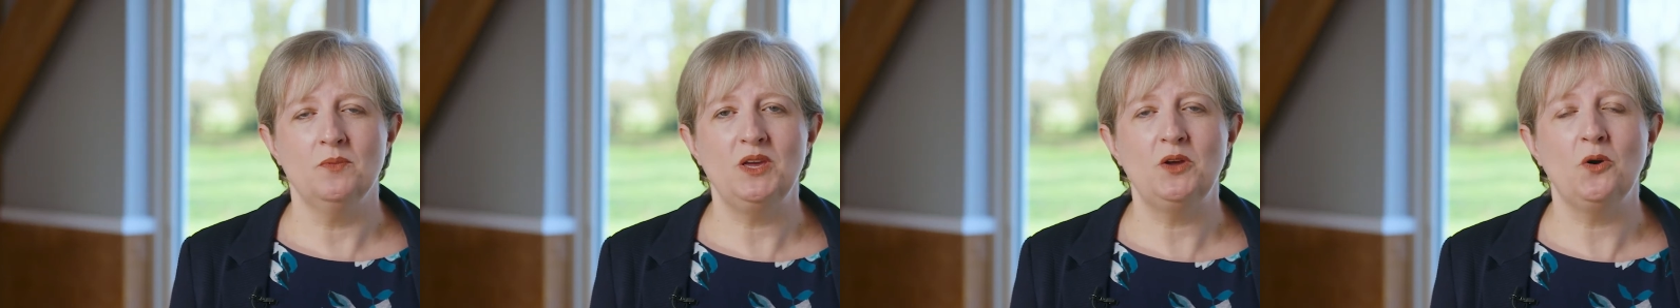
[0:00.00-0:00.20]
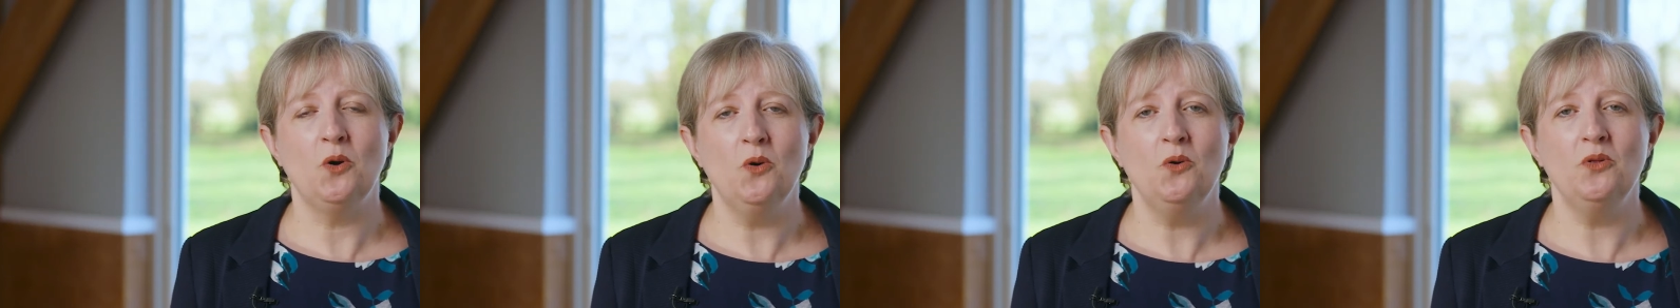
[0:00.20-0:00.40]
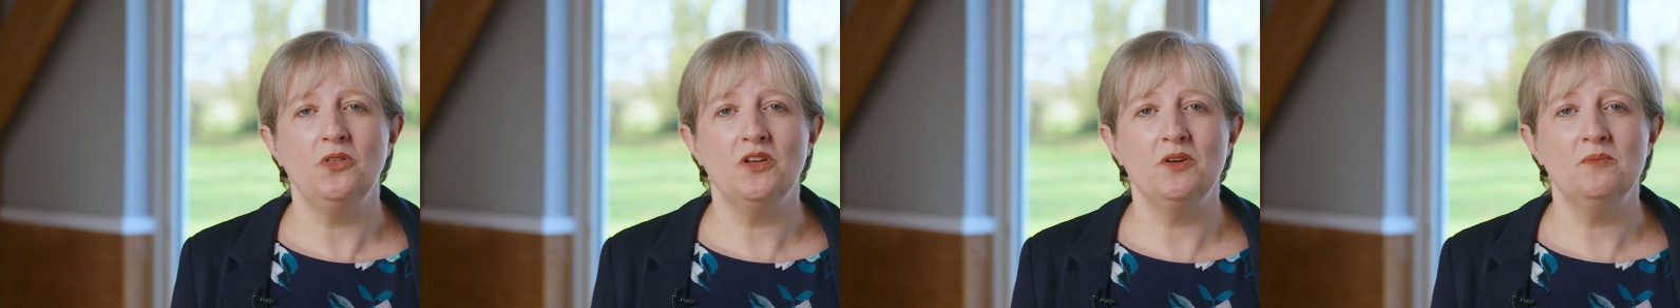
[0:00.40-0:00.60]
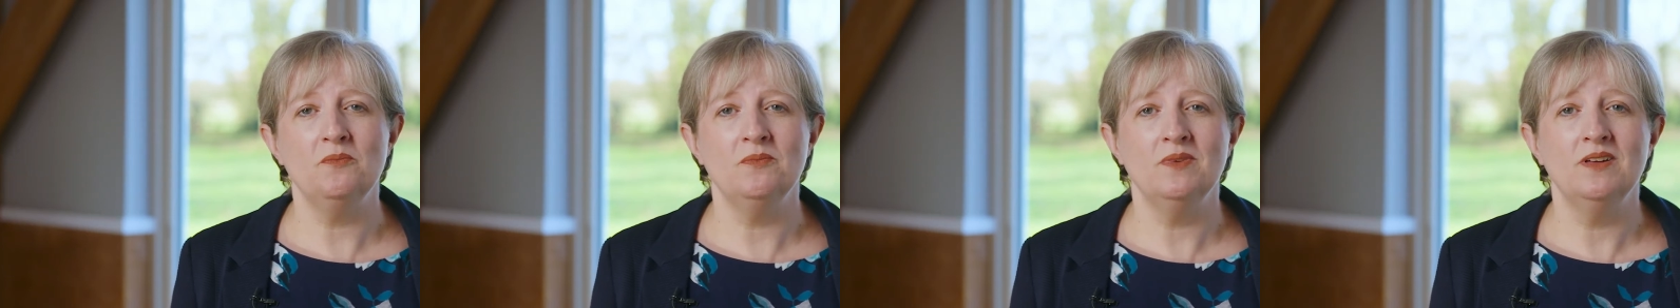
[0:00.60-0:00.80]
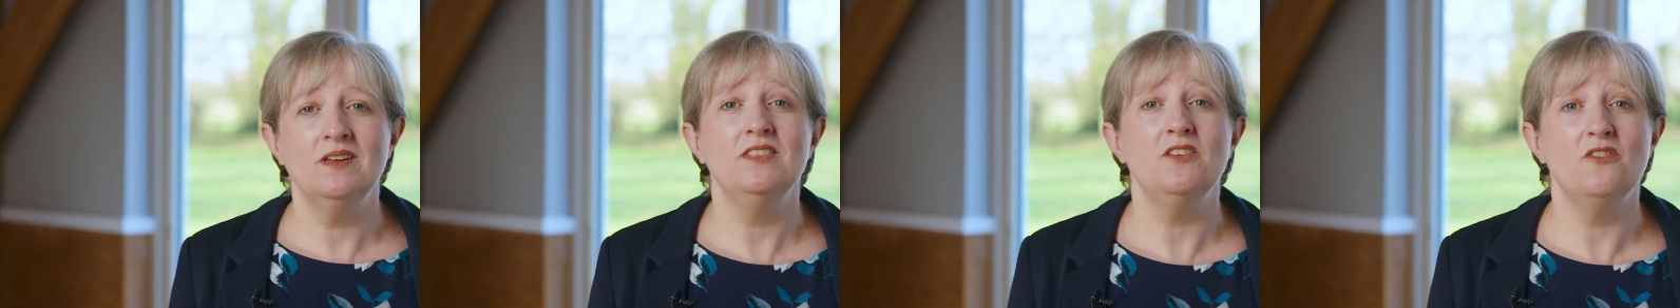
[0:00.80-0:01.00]
We call
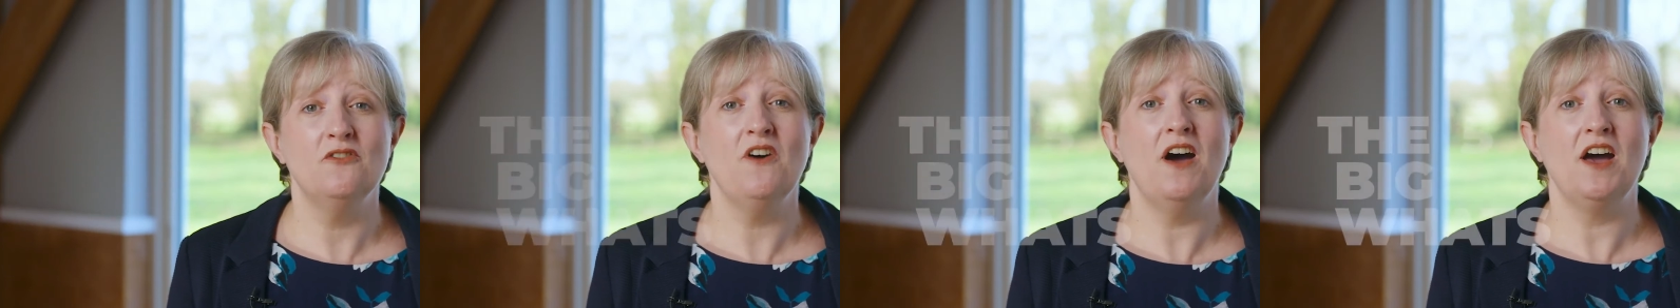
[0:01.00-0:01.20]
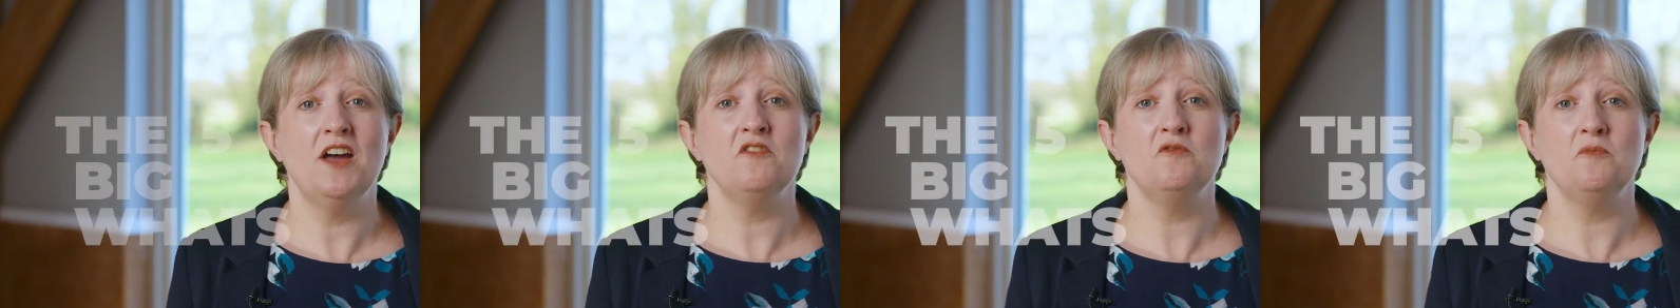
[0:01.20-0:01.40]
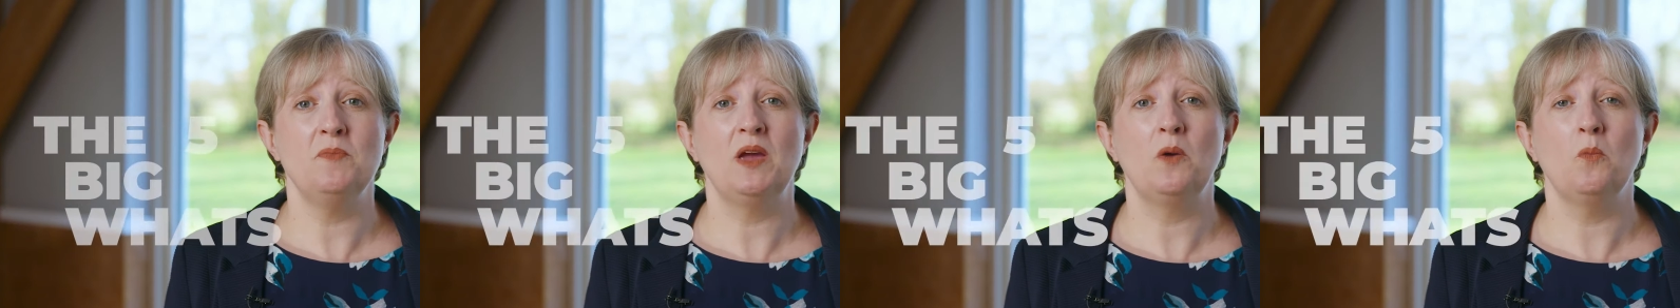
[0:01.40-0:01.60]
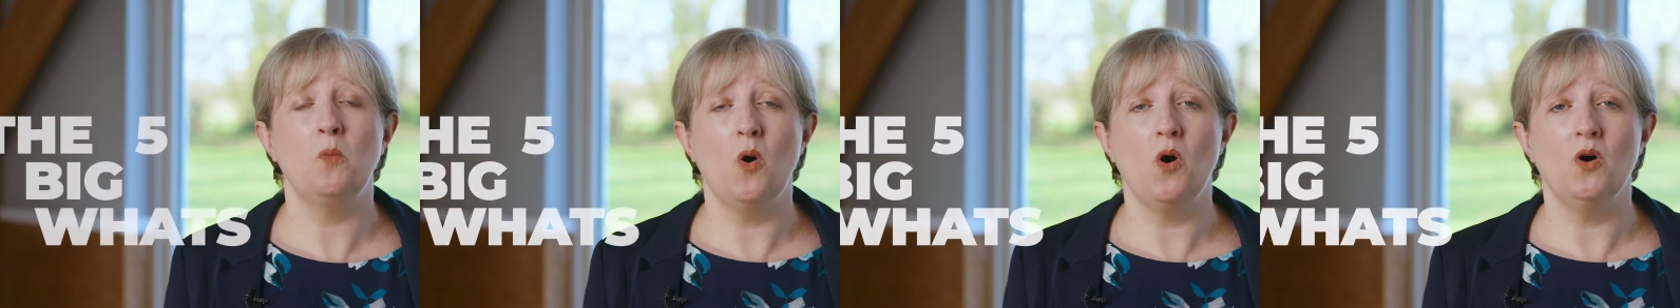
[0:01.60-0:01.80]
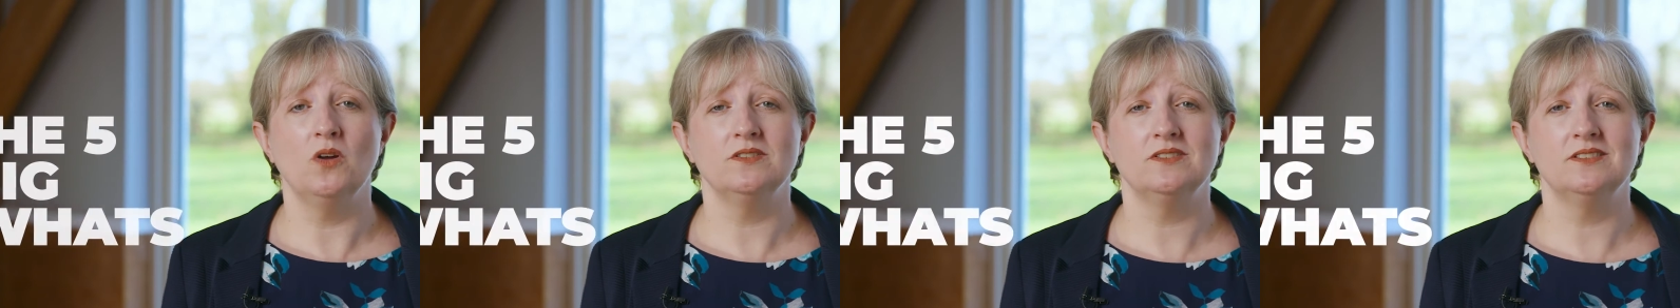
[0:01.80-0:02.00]
them the 5 big
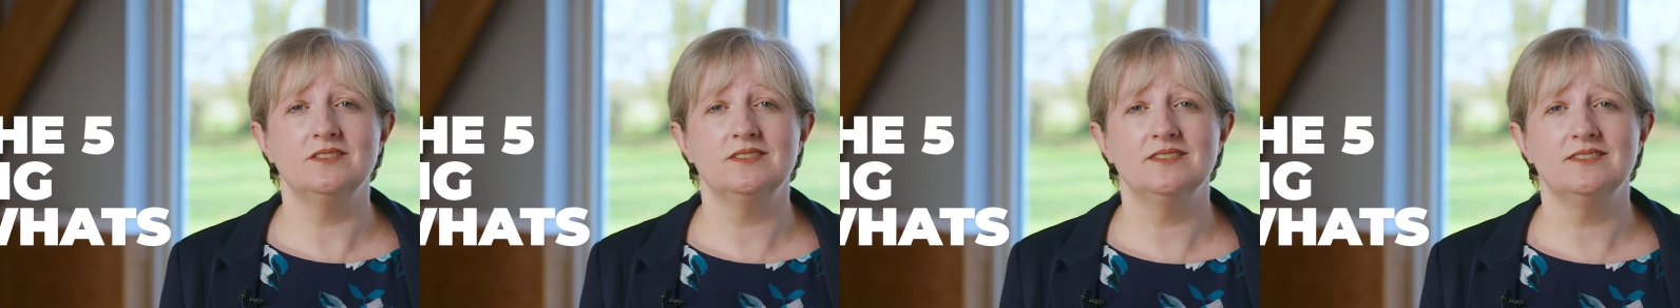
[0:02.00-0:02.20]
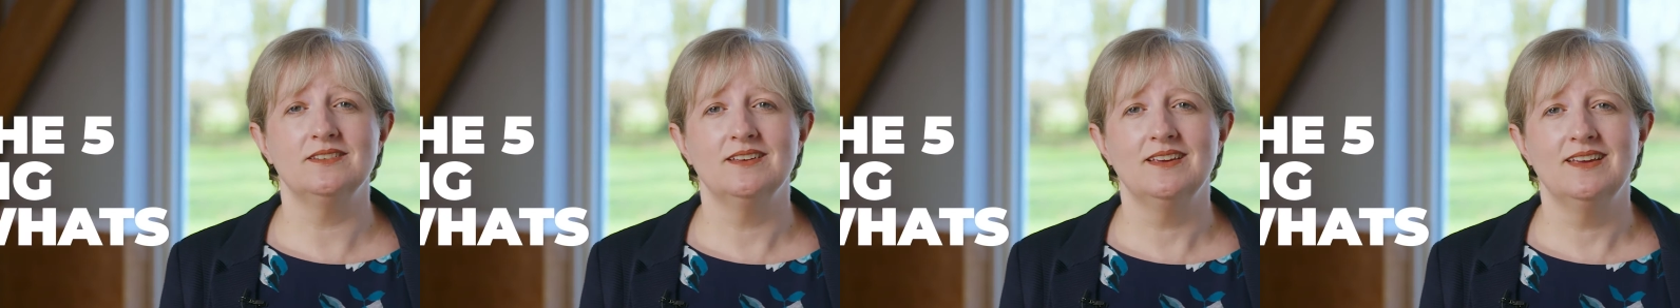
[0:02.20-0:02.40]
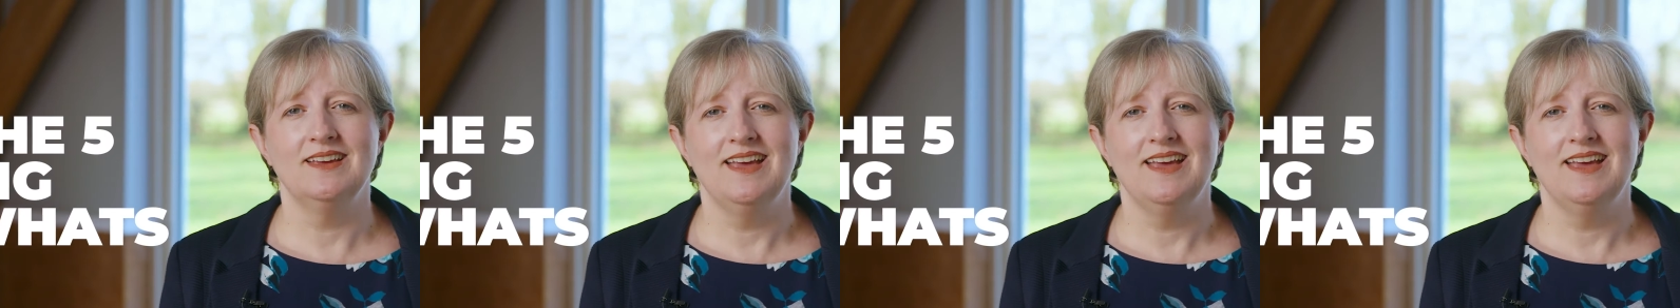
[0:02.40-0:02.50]
whats.